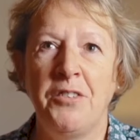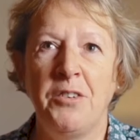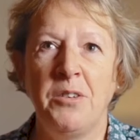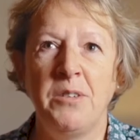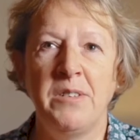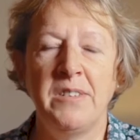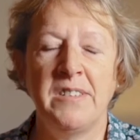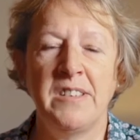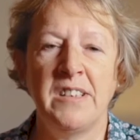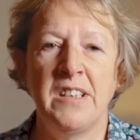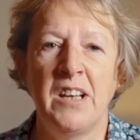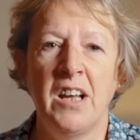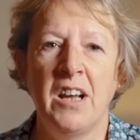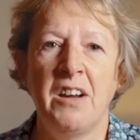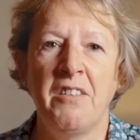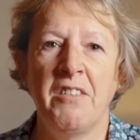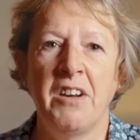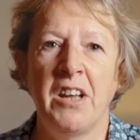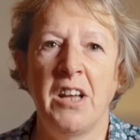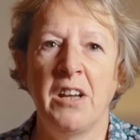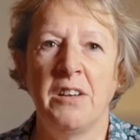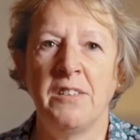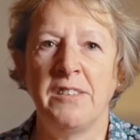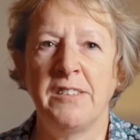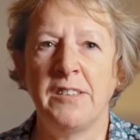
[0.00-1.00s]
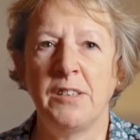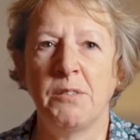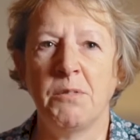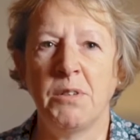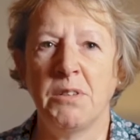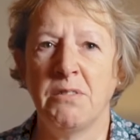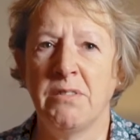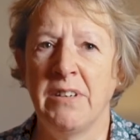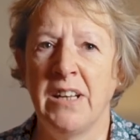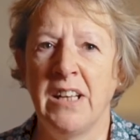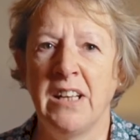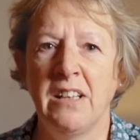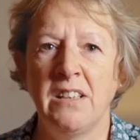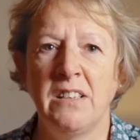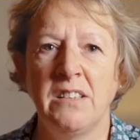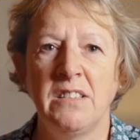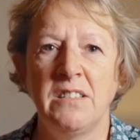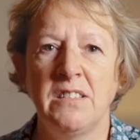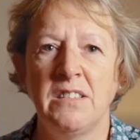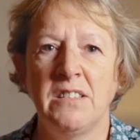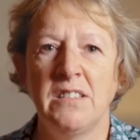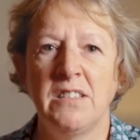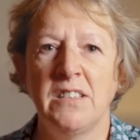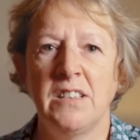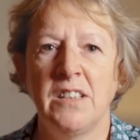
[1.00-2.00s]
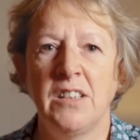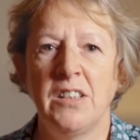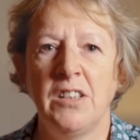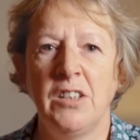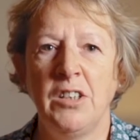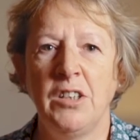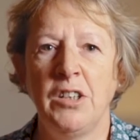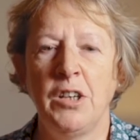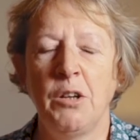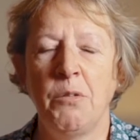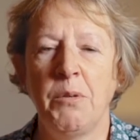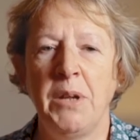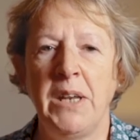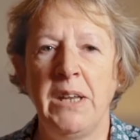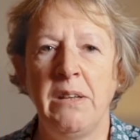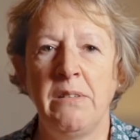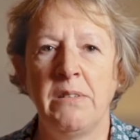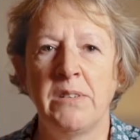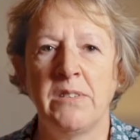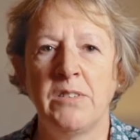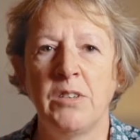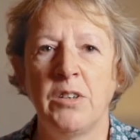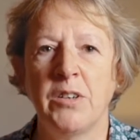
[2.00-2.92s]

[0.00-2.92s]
through scenarios that were real. You know, when he was